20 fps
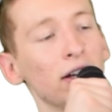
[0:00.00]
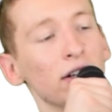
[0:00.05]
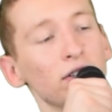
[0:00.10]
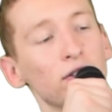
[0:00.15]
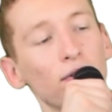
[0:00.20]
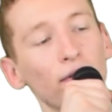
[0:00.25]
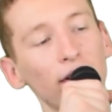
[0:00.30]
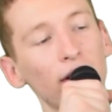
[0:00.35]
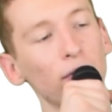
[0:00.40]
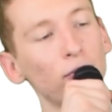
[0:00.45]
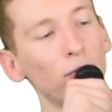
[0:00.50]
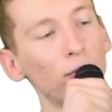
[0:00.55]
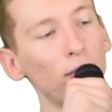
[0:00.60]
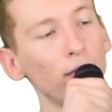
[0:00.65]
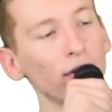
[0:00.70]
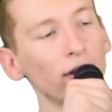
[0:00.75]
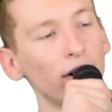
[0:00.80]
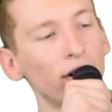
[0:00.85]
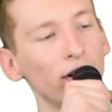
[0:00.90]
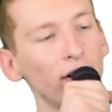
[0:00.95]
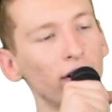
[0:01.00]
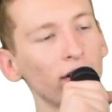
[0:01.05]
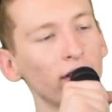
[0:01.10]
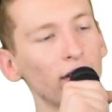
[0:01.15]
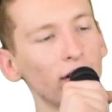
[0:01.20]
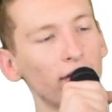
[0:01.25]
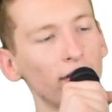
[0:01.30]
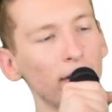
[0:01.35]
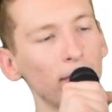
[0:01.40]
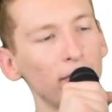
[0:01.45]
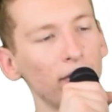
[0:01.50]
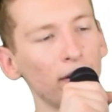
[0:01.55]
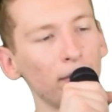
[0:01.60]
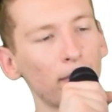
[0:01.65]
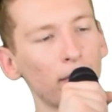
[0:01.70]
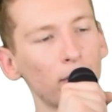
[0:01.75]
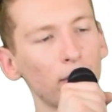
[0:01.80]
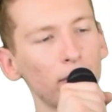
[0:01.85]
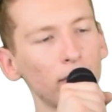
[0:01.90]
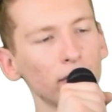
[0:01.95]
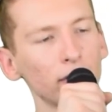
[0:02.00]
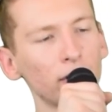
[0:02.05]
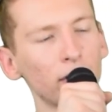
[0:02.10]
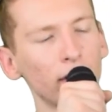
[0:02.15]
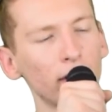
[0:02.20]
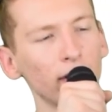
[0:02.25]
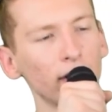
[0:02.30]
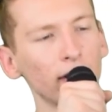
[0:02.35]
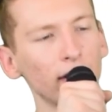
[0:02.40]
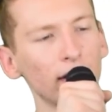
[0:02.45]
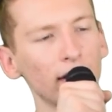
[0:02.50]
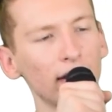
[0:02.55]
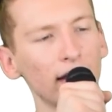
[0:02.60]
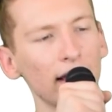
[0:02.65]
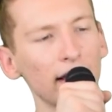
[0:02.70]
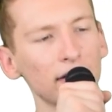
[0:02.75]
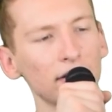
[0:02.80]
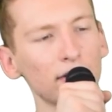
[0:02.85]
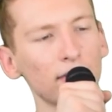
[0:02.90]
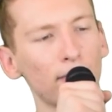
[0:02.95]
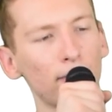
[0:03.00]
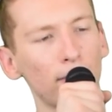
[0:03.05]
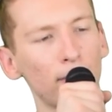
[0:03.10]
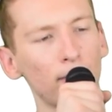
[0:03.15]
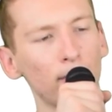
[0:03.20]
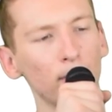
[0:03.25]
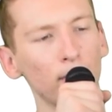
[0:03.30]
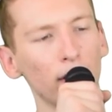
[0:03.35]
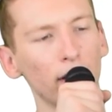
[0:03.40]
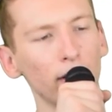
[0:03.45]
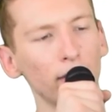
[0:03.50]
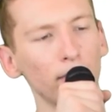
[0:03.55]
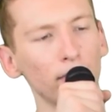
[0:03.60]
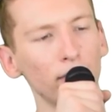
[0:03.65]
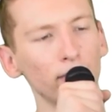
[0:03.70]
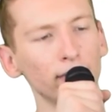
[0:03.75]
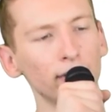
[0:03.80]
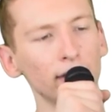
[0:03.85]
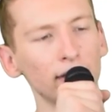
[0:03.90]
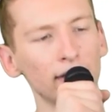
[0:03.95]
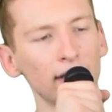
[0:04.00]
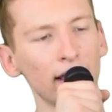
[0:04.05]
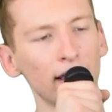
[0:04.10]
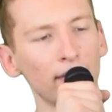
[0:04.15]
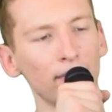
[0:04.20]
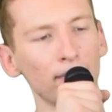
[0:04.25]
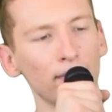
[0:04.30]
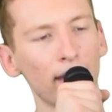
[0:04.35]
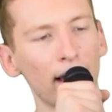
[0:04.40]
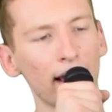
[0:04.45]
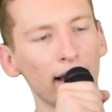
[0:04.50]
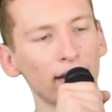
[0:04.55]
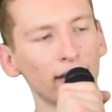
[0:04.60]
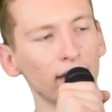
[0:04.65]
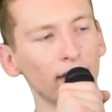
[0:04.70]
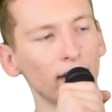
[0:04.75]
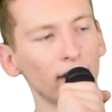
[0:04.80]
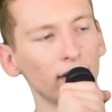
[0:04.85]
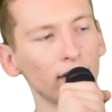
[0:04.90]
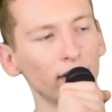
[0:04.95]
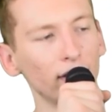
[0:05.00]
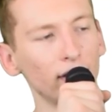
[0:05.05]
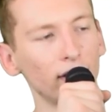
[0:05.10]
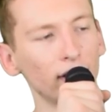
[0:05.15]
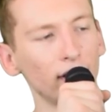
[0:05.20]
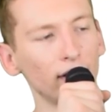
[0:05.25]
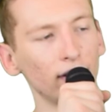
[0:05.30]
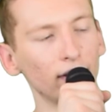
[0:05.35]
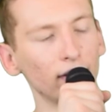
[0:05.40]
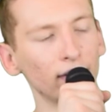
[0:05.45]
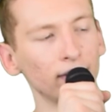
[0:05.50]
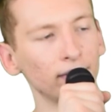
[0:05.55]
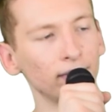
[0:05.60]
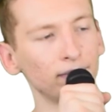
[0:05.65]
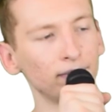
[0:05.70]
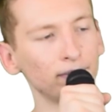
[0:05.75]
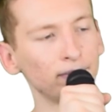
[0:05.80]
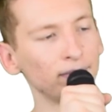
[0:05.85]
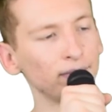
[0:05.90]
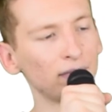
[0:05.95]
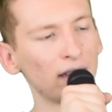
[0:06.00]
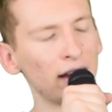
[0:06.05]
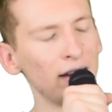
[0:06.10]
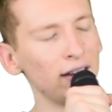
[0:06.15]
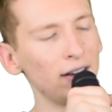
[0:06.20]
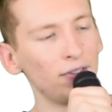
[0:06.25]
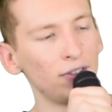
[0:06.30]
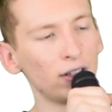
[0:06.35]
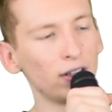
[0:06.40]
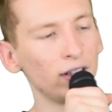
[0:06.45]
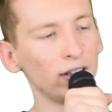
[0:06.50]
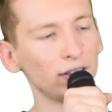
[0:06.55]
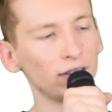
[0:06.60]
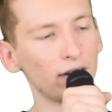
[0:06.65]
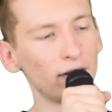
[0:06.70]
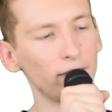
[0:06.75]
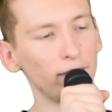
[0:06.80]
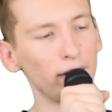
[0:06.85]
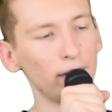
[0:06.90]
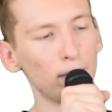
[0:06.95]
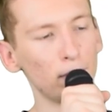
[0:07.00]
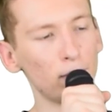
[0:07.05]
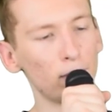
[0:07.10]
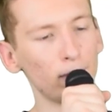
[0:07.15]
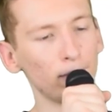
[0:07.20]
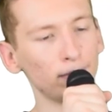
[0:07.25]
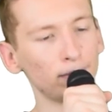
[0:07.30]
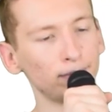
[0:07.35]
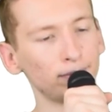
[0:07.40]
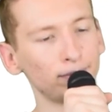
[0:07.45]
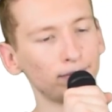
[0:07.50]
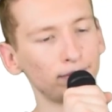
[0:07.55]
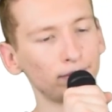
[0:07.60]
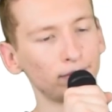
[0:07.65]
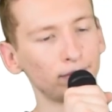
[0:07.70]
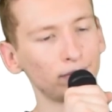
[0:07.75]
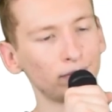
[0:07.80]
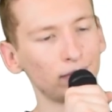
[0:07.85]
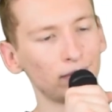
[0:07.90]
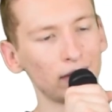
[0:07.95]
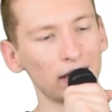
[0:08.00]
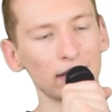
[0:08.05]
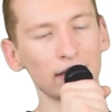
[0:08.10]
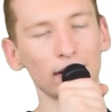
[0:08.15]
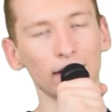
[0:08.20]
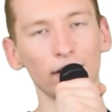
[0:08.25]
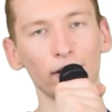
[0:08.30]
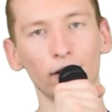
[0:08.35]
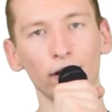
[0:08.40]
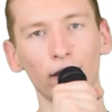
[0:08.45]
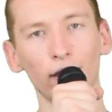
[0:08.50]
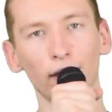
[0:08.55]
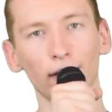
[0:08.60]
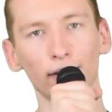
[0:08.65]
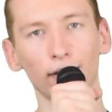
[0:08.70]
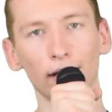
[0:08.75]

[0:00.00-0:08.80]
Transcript: So he can rule the earth. The Grim Reaper will return in the next full blood moon to take back the looking. I never clicked on read more. Guessing the looking